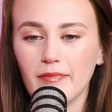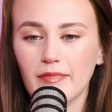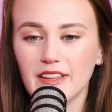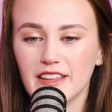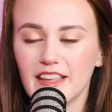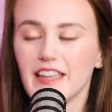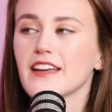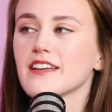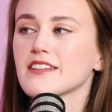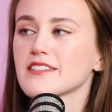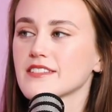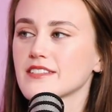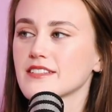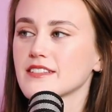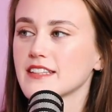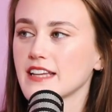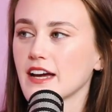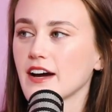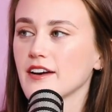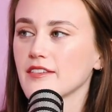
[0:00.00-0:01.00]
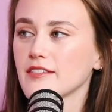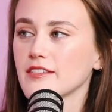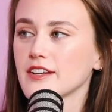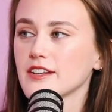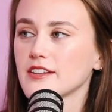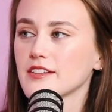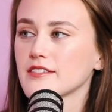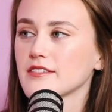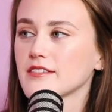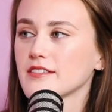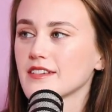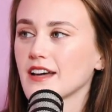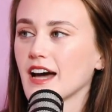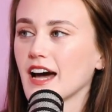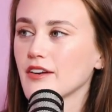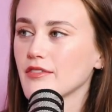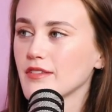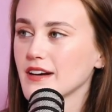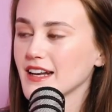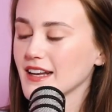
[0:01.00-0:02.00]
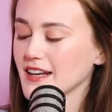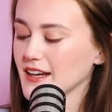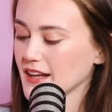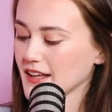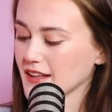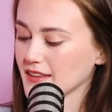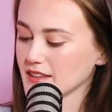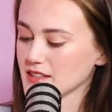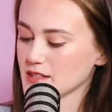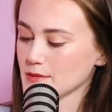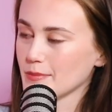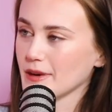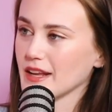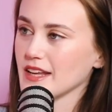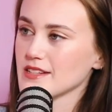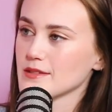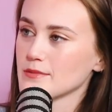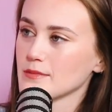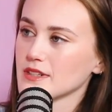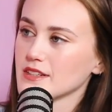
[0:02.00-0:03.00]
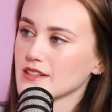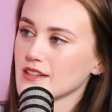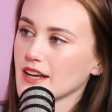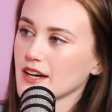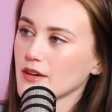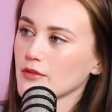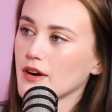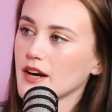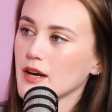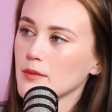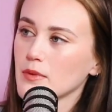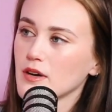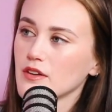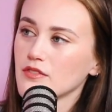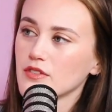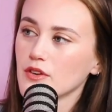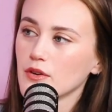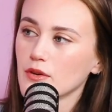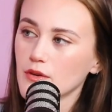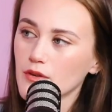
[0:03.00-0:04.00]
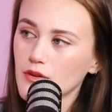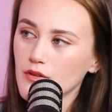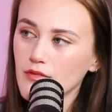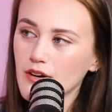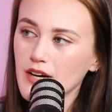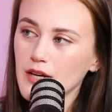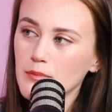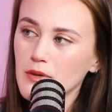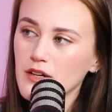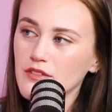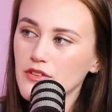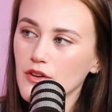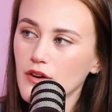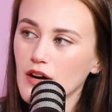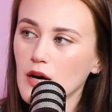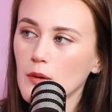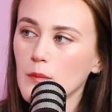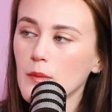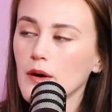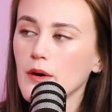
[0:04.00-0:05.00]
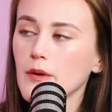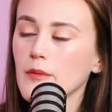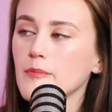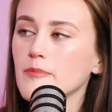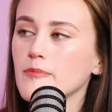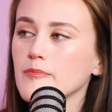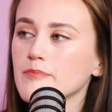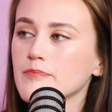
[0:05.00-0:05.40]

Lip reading: Yes, yeah, I would. I really like this placement, like right above your elbow.